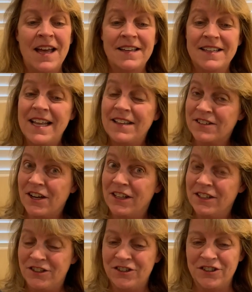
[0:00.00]
Today is
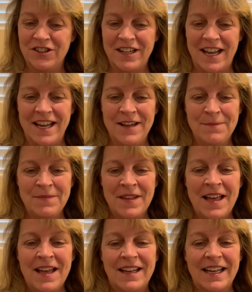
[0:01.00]
college shirt day,
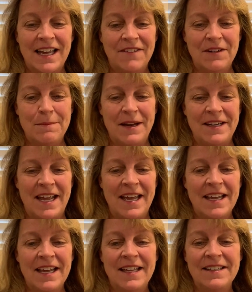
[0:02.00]
like every
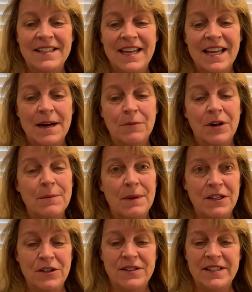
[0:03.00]
Monday, and today I'm wearing
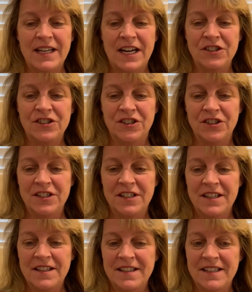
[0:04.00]
my UCI shirt.
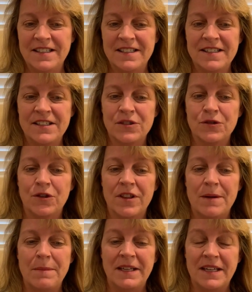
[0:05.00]
This is the school
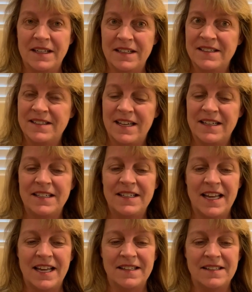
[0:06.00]
that my youngest son
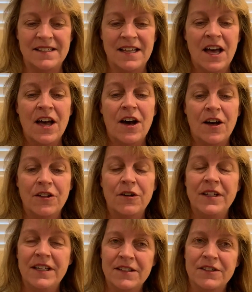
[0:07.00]
attends, although
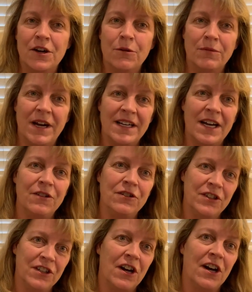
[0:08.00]
he is home right now
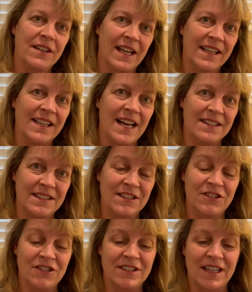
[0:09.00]
during online classes
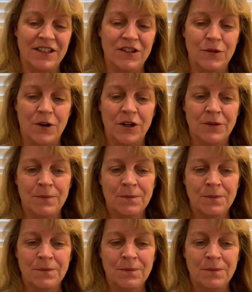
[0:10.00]
just like you are.